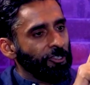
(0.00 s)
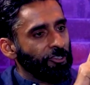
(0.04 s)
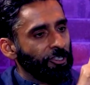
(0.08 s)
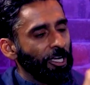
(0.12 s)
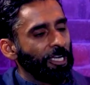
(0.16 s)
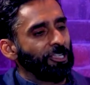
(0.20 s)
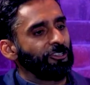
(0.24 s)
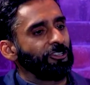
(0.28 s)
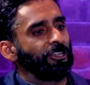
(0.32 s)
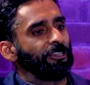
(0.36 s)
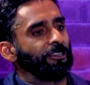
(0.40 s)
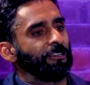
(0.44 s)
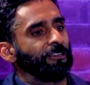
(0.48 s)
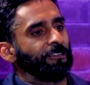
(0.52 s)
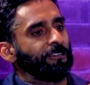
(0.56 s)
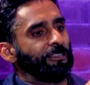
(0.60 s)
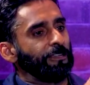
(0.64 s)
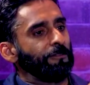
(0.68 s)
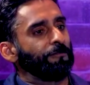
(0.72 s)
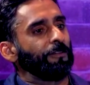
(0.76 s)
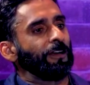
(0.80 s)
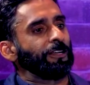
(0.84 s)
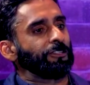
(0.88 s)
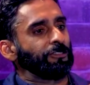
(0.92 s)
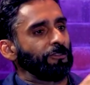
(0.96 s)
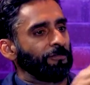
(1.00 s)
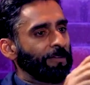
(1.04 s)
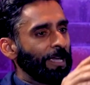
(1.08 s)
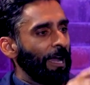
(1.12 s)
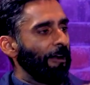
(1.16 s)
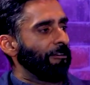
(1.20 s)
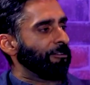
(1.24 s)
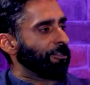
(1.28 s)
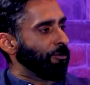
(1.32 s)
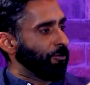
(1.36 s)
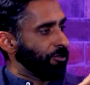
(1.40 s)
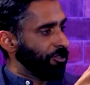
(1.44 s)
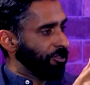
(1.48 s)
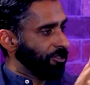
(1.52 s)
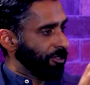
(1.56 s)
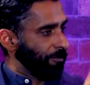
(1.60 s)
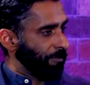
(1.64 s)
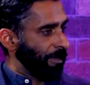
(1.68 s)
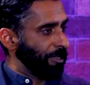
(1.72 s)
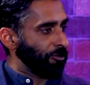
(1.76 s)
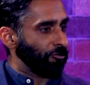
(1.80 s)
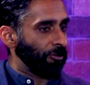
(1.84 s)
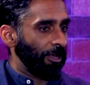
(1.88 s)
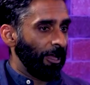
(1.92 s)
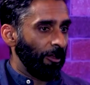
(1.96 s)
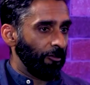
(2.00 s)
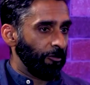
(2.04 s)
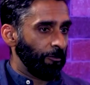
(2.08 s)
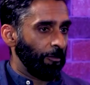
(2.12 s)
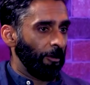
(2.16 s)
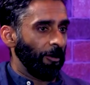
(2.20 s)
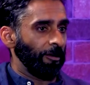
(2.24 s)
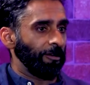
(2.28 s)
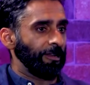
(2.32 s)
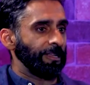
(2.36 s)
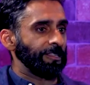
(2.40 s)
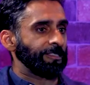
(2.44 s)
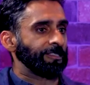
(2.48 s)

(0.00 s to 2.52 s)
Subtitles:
Changing the defects of character, which is the mental health part,